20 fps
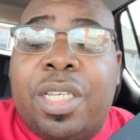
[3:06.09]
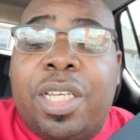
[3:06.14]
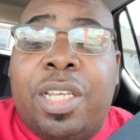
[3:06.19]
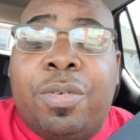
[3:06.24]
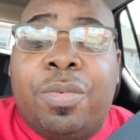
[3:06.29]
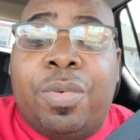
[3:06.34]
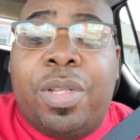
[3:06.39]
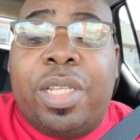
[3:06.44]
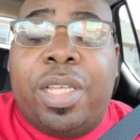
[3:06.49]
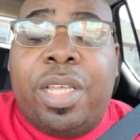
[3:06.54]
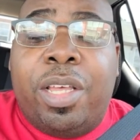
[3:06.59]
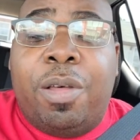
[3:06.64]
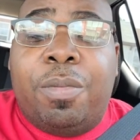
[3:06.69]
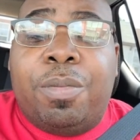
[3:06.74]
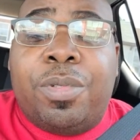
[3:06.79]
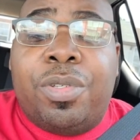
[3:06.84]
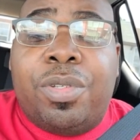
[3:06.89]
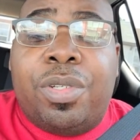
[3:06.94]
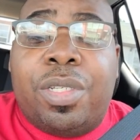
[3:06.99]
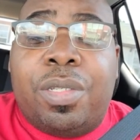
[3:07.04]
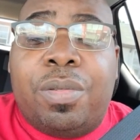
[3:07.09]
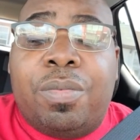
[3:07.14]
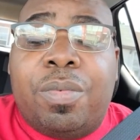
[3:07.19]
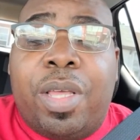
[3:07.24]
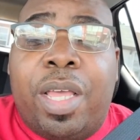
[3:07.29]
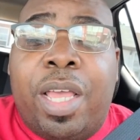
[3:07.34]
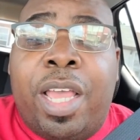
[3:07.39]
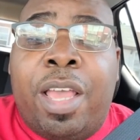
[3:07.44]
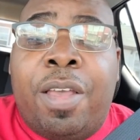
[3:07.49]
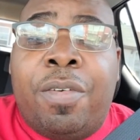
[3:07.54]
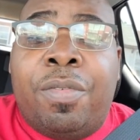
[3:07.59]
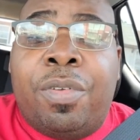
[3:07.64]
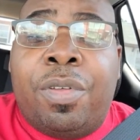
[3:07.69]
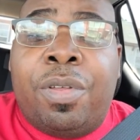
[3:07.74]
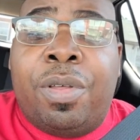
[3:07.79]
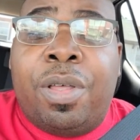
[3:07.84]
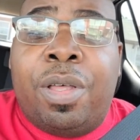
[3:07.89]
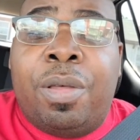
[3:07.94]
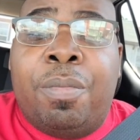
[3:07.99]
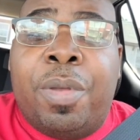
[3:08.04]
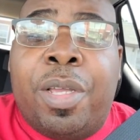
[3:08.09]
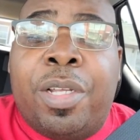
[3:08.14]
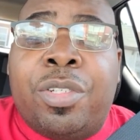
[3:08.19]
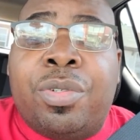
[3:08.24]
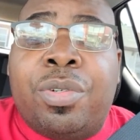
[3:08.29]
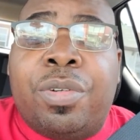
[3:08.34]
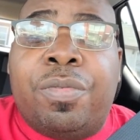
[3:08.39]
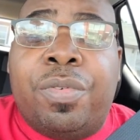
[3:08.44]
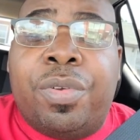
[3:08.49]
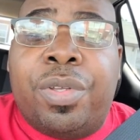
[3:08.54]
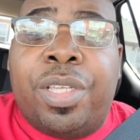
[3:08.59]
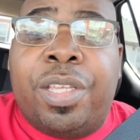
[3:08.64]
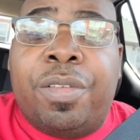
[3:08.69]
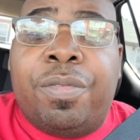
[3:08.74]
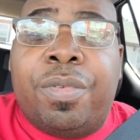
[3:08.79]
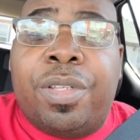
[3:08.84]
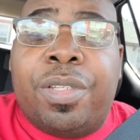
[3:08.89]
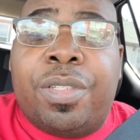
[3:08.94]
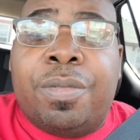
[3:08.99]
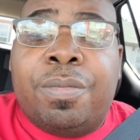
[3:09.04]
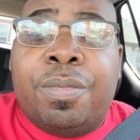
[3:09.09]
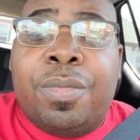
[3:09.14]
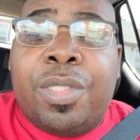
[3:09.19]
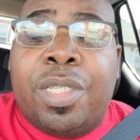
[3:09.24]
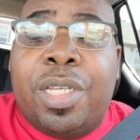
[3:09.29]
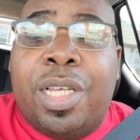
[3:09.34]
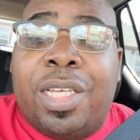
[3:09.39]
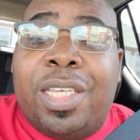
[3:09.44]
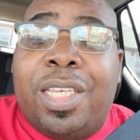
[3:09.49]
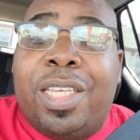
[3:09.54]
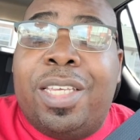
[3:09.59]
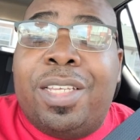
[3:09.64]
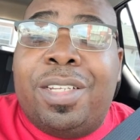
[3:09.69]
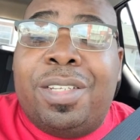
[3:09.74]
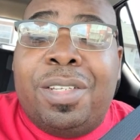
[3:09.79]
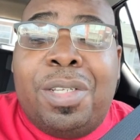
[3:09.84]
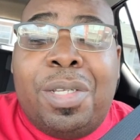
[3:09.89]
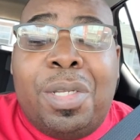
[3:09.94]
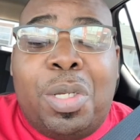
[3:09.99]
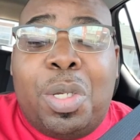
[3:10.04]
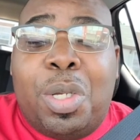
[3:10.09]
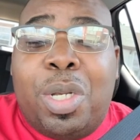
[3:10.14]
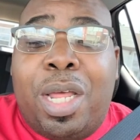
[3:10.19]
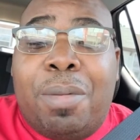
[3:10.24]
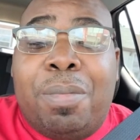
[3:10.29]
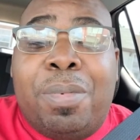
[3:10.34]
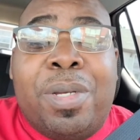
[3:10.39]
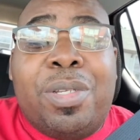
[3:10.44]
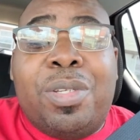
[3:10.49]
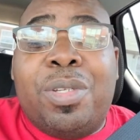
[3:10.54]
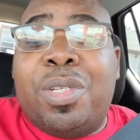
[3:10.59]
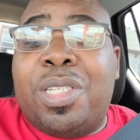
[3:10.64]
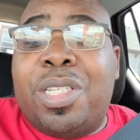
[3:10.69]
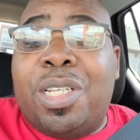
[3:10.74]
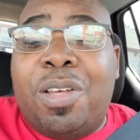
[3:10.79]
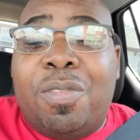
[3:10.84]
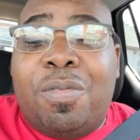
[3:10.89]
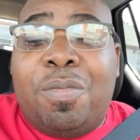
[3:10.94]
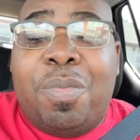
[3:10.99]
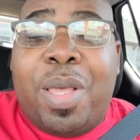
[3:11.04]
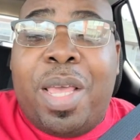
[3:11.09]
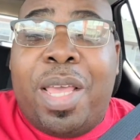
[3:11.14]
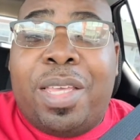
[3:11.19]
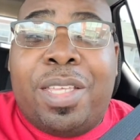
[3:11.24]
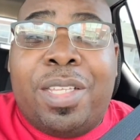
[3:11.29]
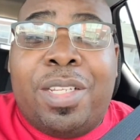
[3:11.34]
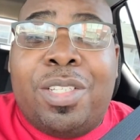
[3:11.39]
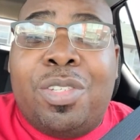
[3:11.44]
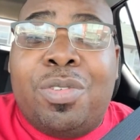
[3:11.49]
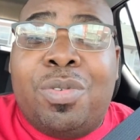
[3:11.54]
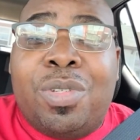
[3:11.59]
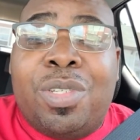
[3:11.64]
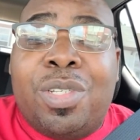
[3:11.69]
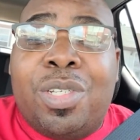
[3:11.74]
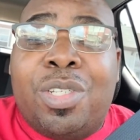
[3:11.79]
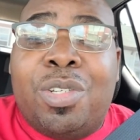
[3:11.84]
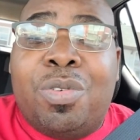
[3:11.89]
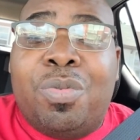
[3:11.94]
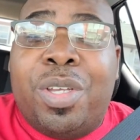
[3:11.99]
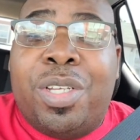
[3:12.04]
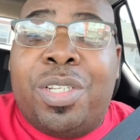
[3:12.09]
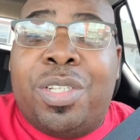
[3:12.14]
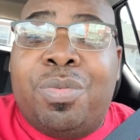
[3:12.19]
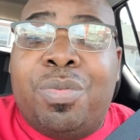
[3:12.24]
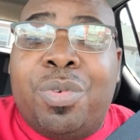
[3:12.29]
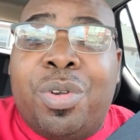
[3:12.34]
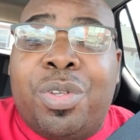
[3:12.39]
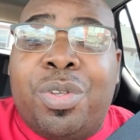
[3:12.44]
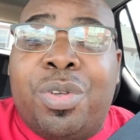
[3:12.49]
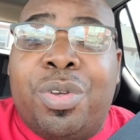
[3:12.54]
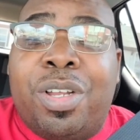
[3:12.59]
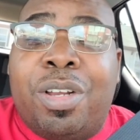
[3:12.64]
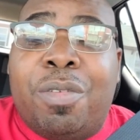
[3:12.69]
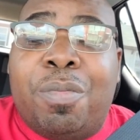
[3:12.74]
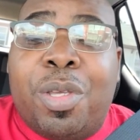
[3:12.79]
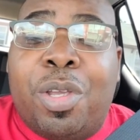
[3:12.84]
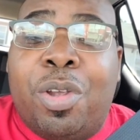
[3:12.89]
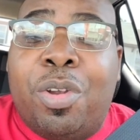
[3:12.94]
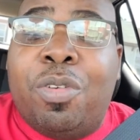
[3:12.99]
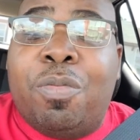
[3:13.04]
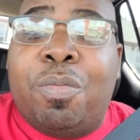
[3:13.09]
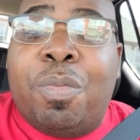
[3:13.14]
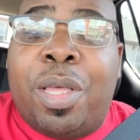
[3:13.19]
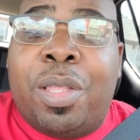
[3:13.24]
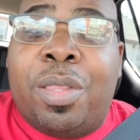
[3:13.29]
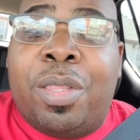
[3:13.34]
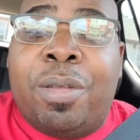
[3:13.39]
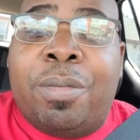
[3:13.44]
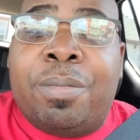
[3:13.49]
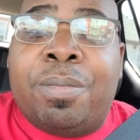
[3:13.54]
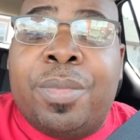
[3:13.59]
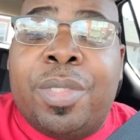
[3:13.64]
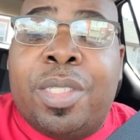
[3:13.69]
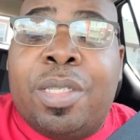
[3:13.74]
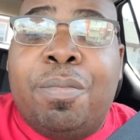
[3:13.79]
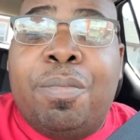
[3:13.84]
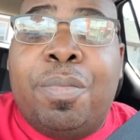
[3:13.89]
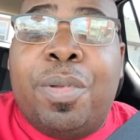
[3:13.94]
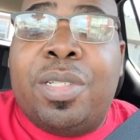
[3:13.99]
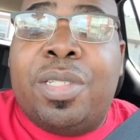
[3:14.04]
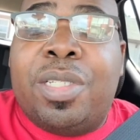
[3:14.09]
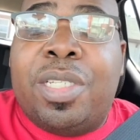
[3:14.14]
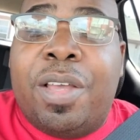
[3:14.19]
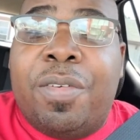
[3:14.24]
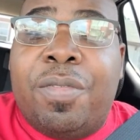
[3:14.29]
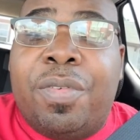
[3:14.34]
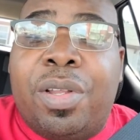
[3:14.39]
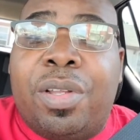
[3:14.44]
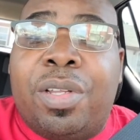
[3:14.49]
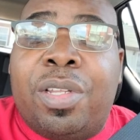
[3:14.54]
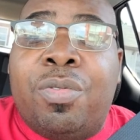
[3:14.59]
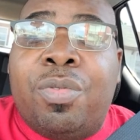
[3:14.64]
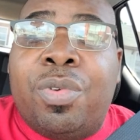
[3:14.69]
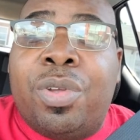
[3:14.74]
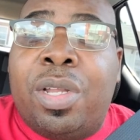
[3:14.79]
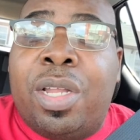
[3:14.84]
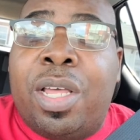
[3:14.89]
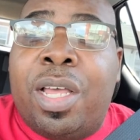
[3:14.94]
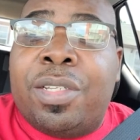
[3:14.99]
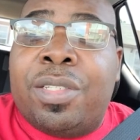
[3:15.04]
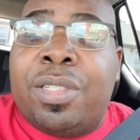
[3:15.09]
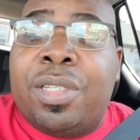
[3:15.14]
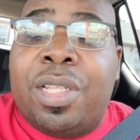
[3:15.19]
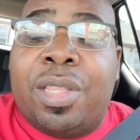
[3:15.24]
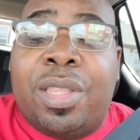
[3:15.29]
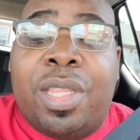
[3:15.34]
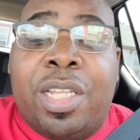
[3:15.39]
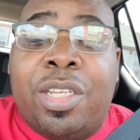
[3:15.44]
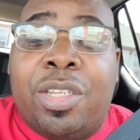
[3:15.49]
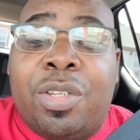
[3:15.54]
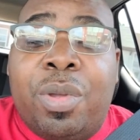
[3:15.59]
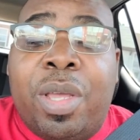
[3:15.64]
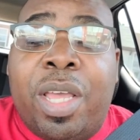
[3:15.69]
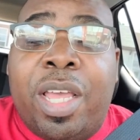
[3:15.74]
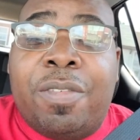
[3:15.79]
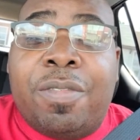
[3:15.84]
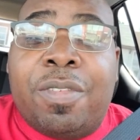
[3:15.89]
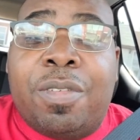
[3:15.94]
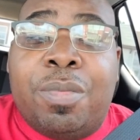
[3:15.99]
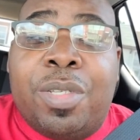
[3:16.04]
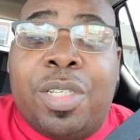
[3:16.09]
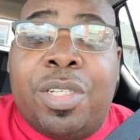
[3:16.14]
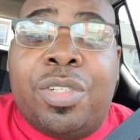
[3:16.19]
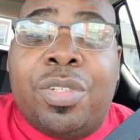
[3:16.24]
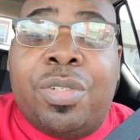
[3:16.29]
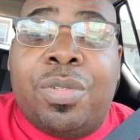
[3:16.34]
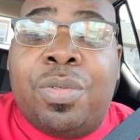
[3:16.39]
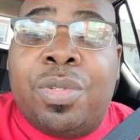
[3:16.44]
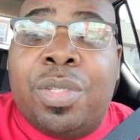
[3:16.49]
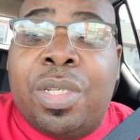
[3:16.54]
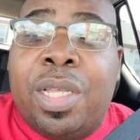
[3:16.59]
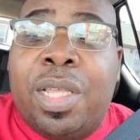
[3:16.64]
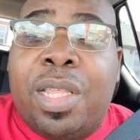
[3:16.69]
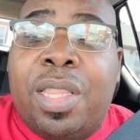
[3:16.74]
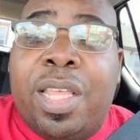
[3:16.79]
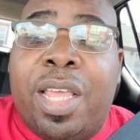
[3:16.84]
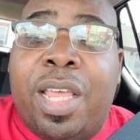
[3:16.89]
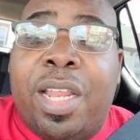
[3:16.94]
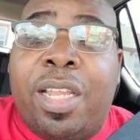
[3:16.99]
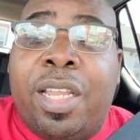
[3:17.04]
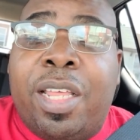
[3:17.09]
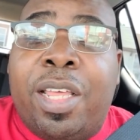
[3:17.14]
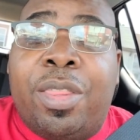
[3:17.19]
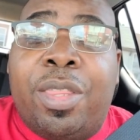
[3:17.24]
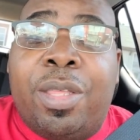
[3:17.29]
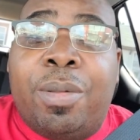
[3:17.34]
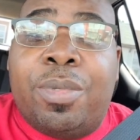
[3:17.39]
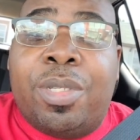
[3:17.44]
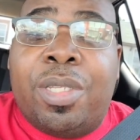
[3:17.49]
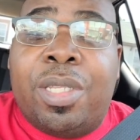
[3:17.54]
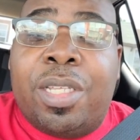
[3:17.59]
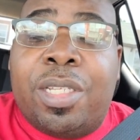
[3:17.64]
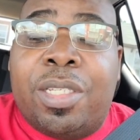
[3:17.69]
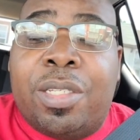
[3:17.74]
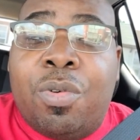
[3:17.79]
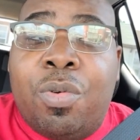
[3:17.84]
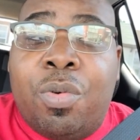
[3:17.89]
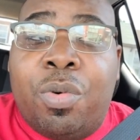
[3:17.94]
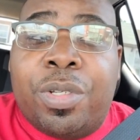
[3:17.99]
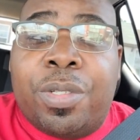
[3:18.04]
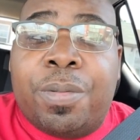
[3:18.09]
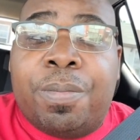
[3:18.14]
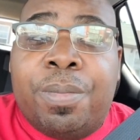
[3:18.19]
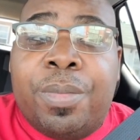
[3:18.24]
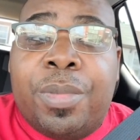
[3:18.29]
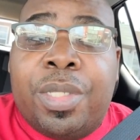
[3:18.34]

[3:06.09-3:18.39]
It really helps you to have a measure of forgiveness. Again, not putting yourself back into a situation where you're going to be hurt by them, but definitely realizing that they do have some issues that led them to this course.